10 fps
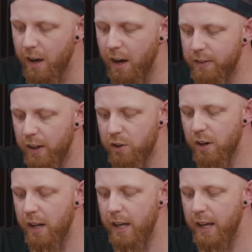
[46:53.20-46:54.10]

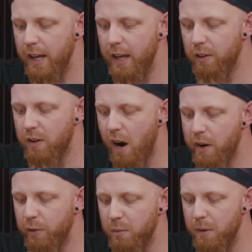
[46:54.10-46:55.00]
Additionally, in
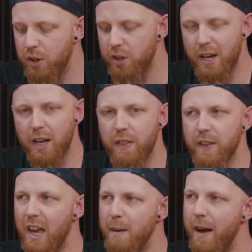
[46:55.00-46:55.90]
scenarios in which
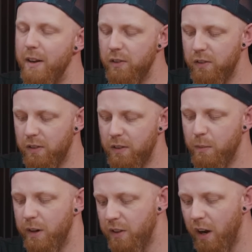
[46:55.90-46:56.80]
the game ends
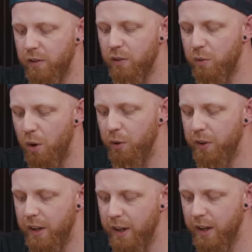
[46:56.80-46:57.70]
when a dice is
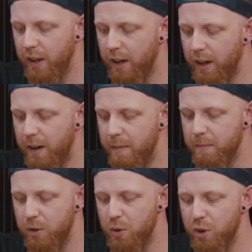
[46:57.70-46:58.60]
rolled,
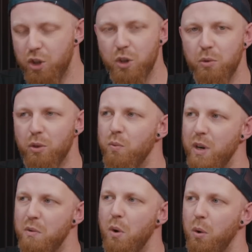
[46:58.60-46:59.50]
you can choose to
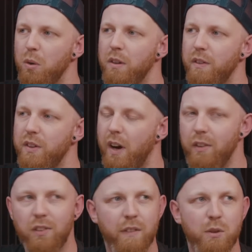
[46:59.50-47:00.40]
re-roll the
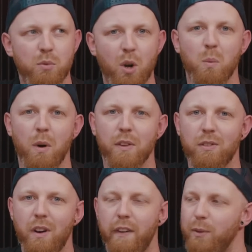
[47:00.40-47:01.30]
dice if you don't want the
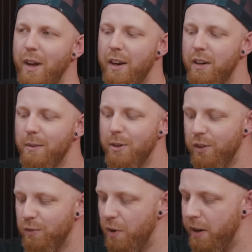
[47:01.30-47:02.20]
scenario to end, which
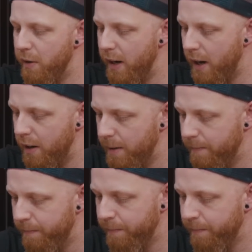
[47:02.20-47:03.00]
is really, really handy.